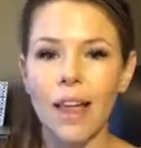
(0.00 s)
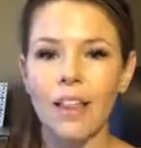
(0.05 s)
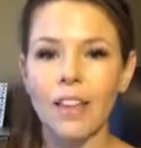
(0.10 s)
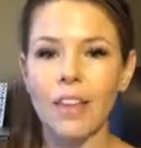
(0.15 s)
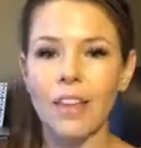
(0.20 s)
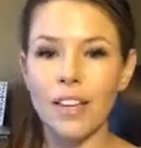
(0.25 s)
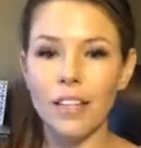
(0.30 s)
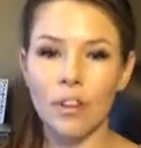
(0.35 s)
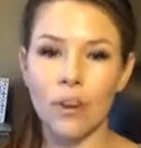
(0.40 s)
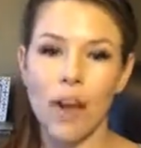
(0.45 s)

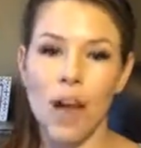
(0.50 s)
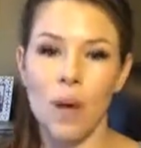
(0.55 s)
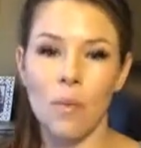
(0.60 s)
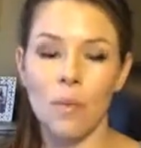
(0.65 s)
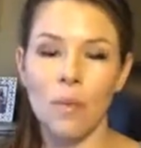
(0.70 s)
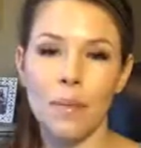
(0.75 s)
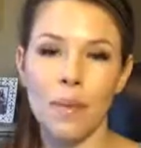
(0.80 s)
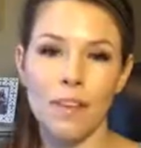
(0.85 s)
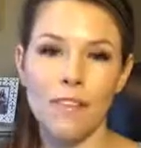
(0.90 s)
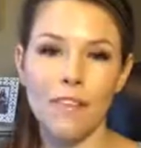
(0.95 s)
these are
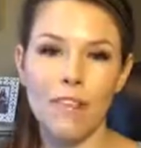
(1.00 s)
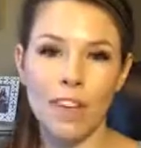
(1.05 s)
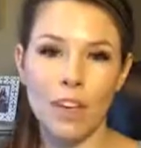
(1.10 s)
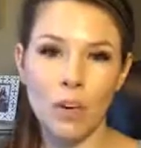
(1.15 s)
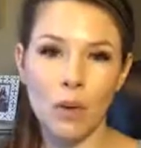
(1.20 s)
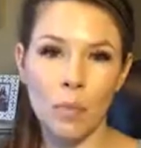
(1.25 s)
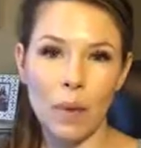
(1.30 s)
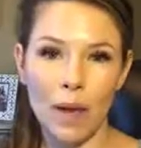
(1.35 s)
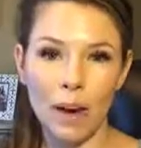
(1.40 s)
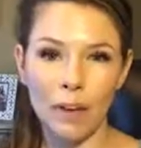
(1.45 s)
helping me
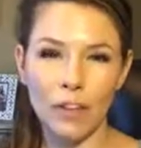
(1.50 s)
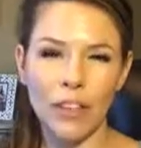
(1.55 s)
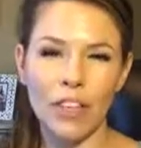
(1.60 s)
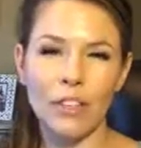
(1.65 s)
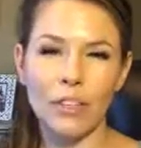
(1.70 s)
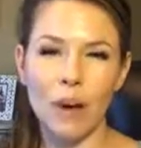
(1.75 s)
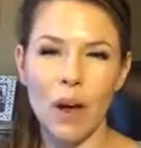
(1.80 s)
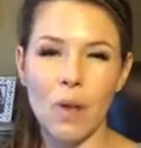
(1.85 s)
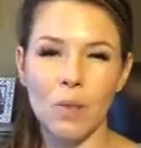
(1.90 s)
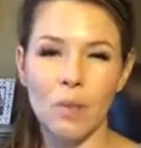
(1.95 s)
feel better, these
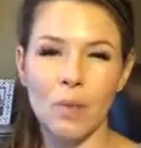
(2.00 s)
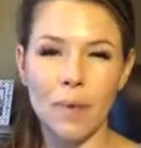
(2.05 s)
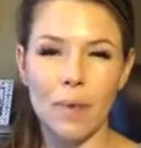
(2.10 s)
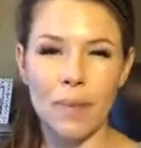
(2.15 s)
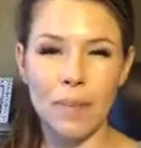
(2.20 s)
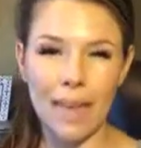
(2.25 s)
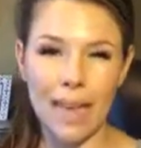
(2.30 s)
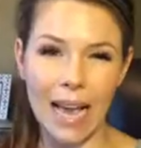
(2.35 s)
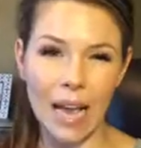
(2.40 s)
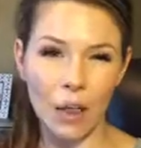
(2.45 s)
are helping me
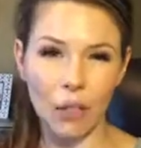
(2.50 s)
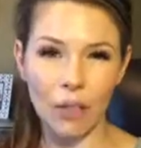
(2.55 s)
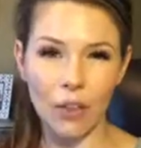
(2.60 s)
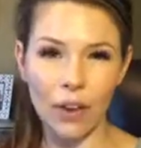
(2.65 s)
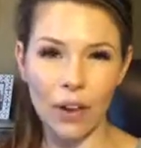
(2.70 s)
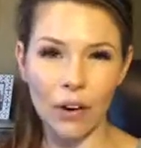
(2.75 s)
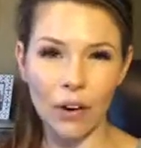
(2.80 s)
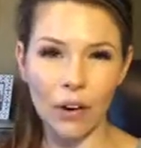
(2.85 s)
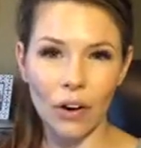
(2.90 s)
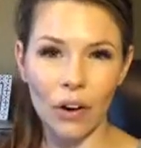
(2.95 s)
be
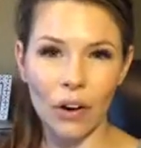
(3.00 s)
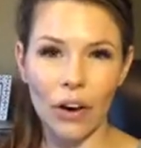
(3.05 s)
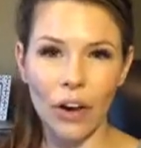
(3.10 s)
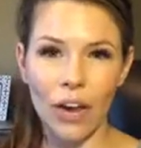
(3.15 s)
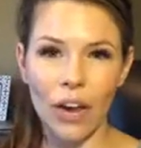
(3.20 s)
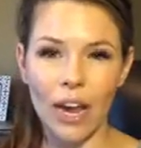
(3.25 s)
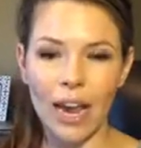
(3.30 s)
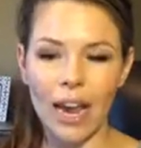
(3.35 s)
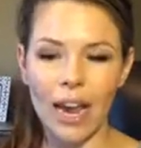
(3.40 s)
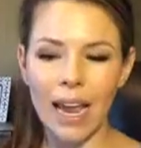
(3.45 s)
healthier,
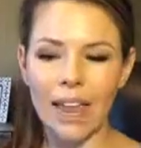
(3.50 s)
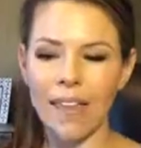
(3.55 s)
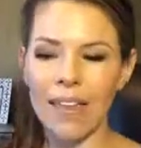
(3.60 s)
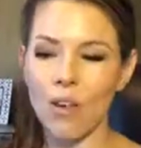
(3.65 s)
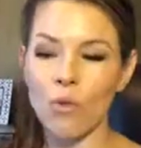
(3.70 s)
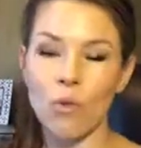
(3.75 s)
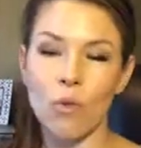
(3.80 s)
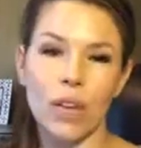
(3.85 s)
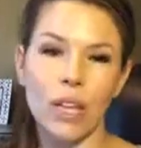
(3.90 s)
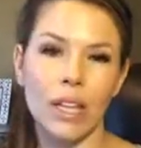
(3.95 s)
and they
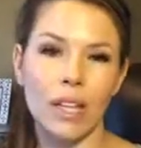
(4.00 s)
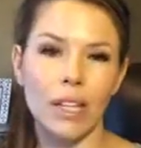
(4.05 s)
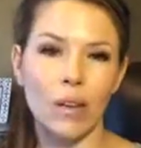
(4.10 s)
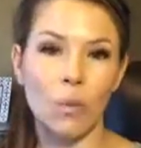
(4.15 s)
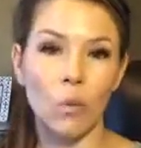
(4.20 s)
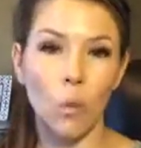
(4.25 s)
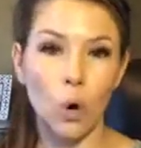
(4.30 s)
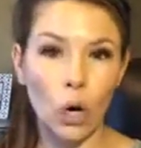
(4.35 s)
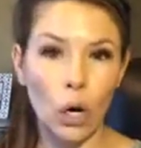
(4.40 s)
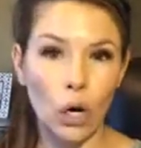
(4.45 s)
really
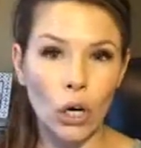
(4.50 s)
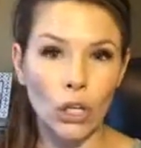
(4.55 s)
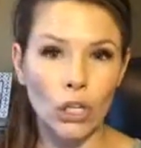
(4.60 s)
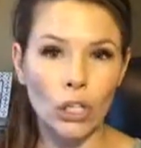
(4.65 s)
weren't.